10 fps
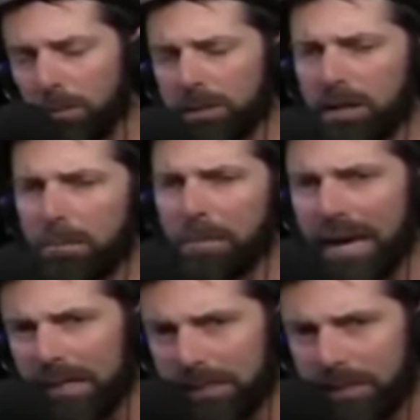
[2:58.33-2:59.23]
It was an
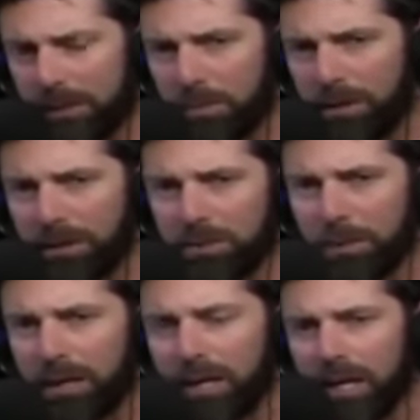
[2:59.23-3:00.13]
amazing experience,
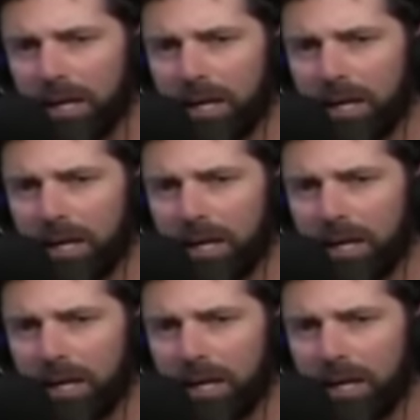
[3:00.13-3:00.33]
but